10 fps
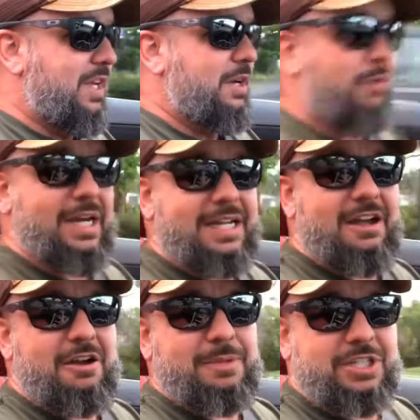right
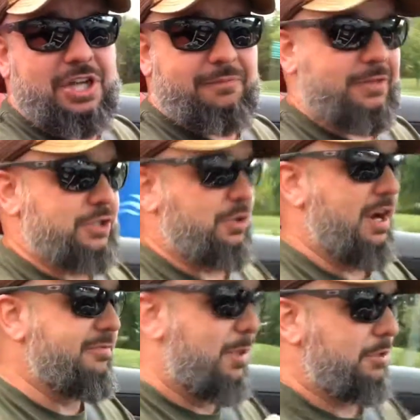now I'm in comfort
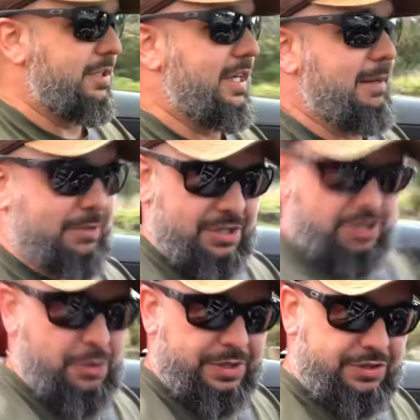drive mode, and I'm going to
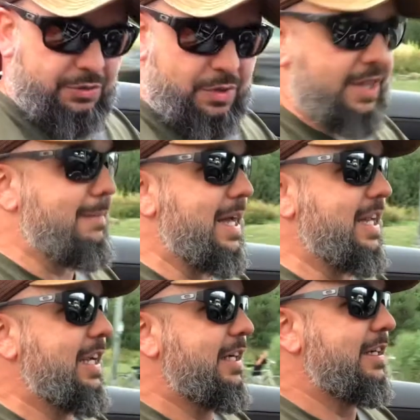go into one of the
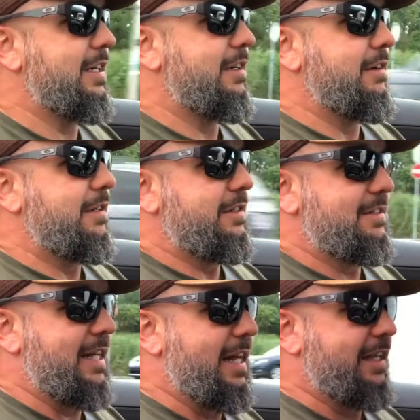many
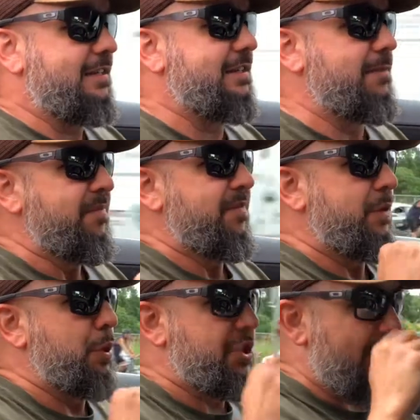settings,
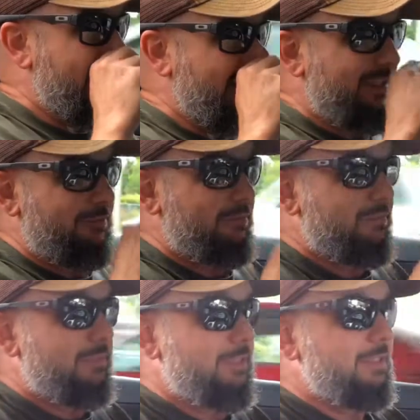which I
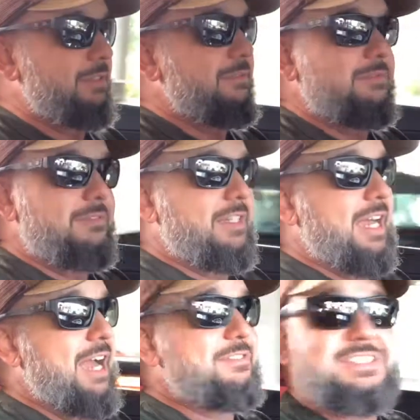
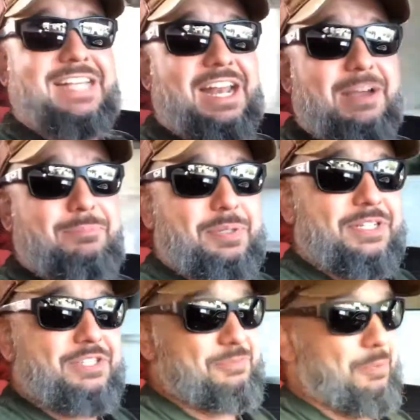have set up
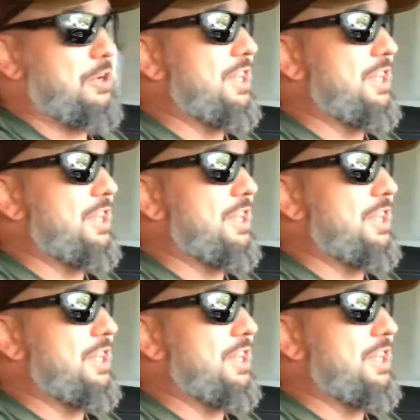Sport